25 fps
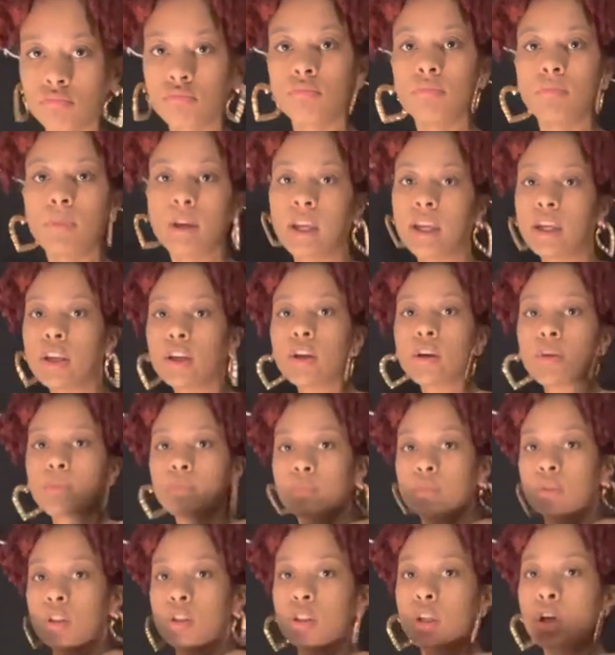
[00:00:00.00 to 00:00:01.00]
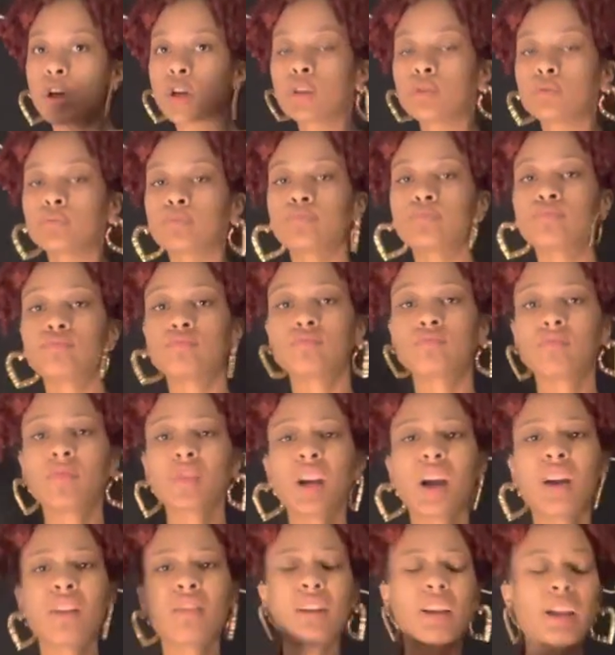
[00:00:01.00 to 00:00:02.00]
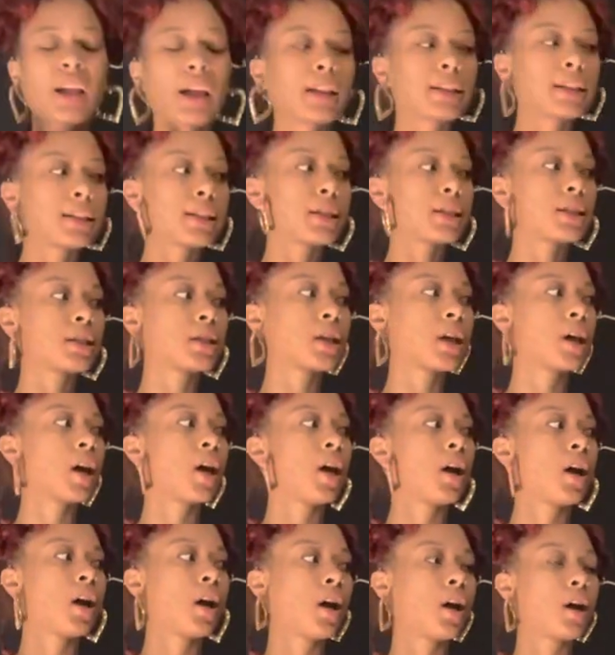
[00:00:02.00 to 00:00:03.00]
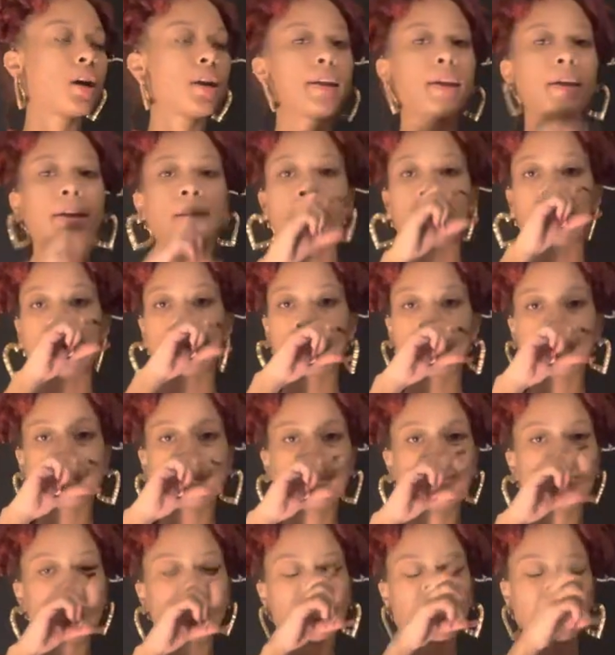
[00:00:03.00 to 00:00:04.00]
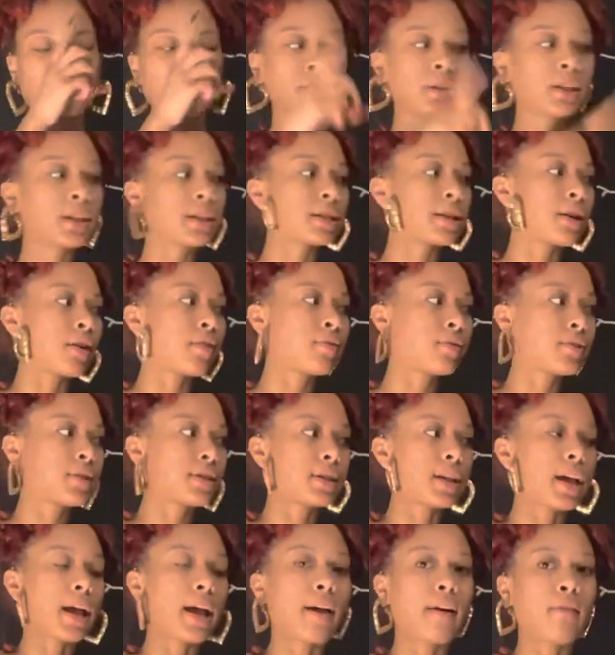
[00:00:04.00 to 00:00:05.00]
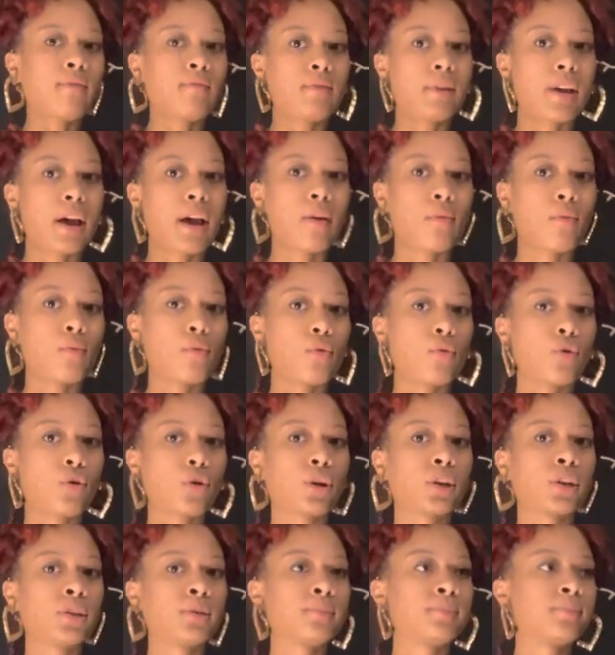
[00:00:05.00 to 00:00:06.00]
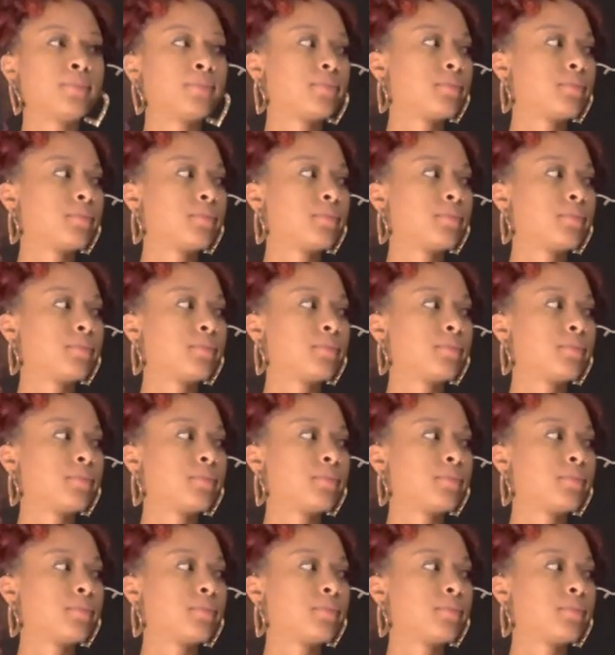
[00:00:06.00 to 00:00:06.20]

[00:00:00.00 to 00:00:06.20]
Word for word: make you. So, I really like this. Now, some of these outfits I have not worn.